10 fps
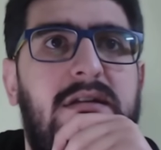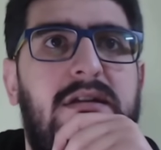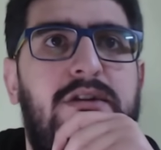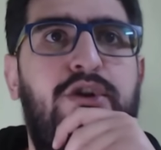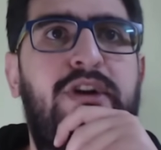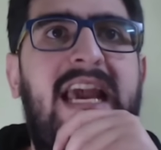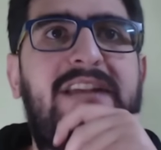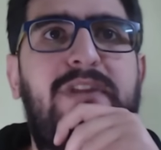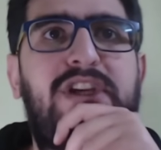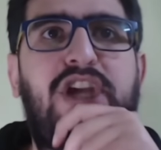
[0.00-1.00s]
Nunez
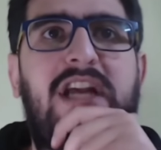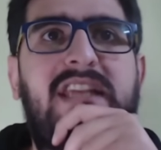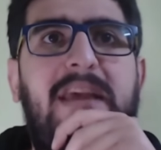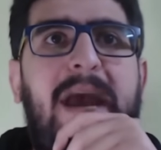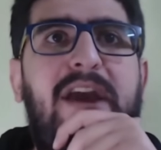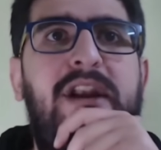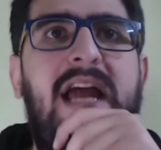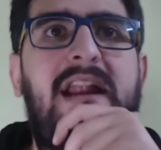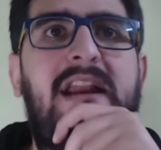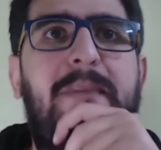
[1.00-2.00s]
with a shot saved by
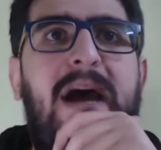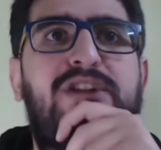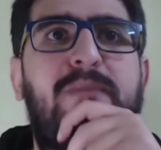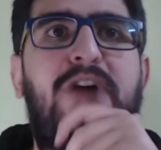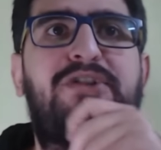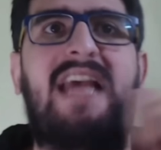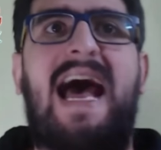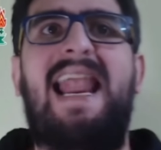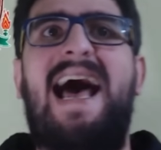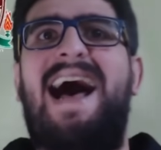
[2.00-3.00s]
Onana. Rebounds Mo
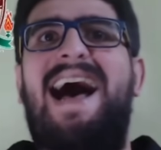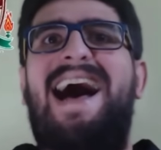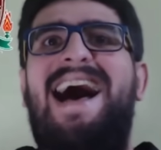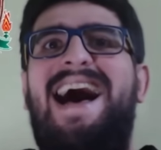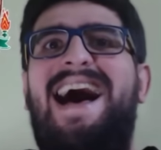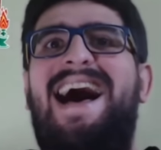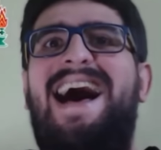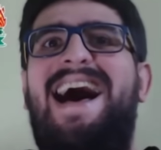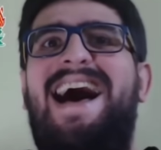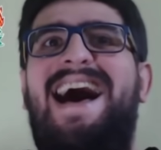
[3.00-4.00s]

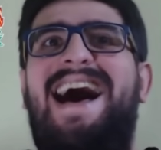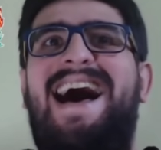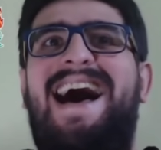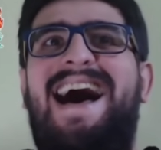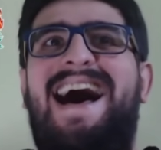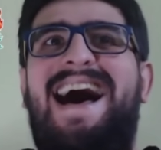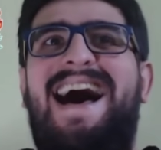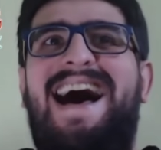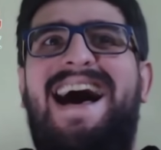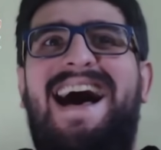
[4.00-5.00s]

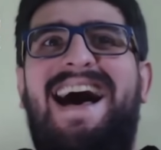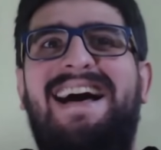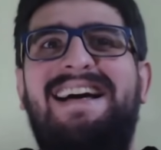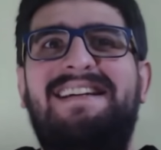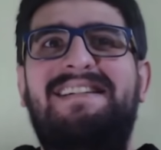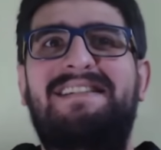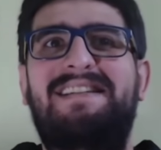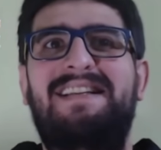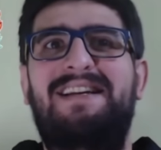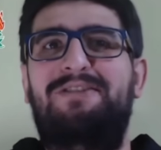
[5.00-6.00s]
Salah.
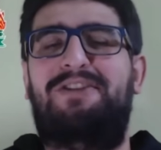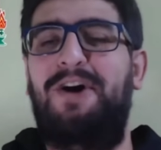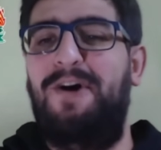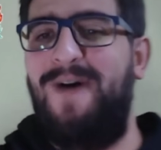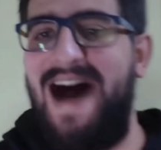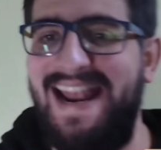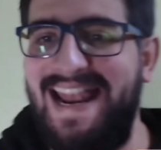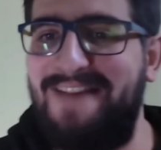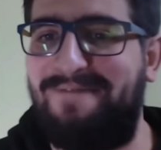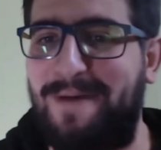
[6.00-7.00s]
2 1
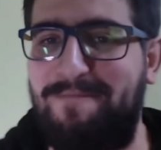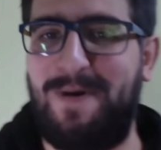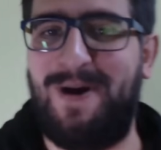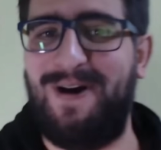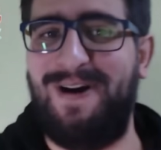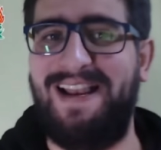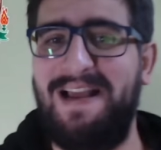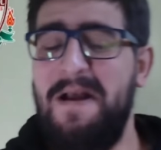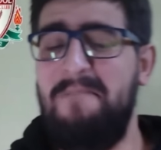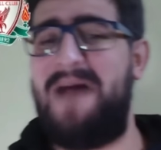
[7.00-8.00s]
Liverpool.
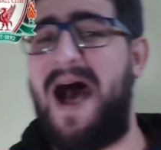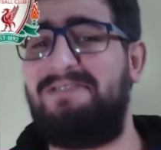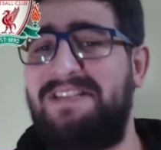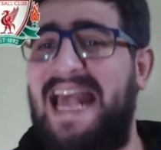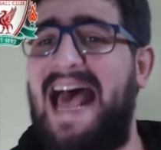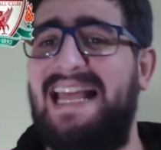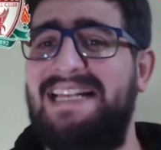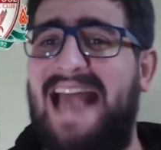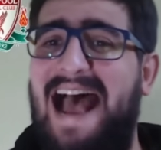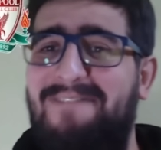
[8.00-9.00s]
Mo Salah's
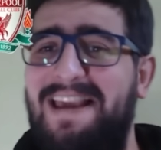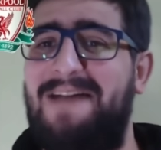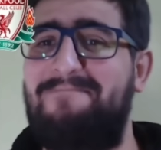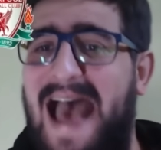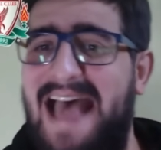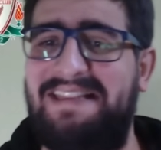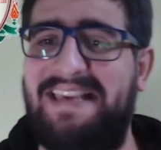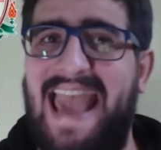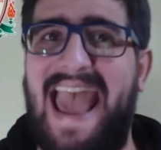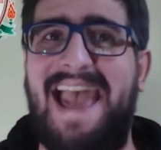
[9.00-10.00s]
having a bad
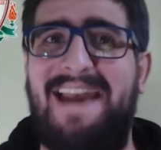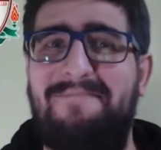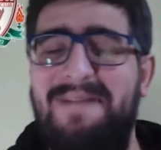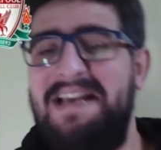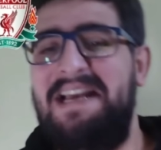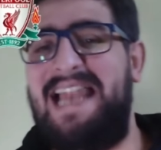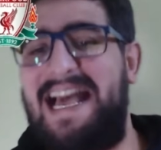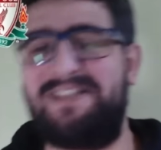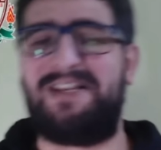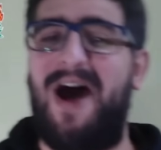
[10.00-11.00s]
game.
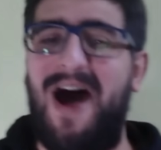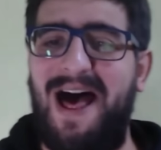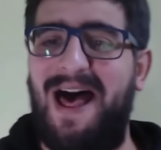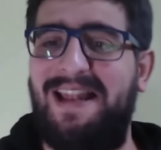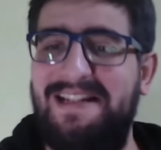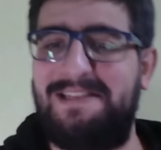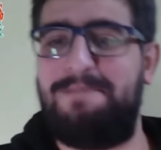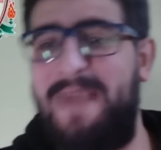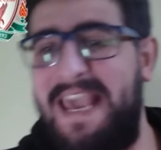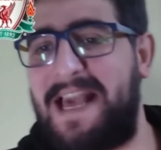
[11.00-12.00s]
Let's all
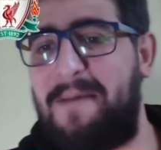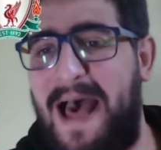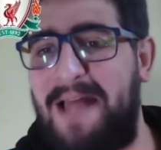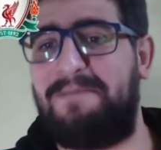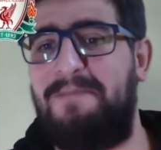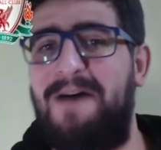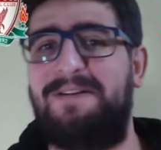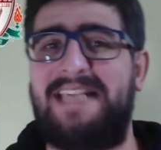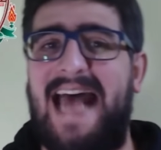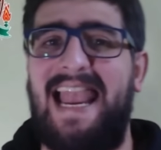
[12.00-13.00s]
speak about Mo
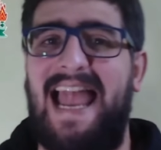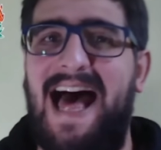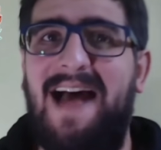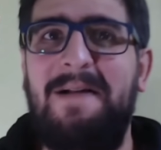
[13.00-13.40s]
Salah.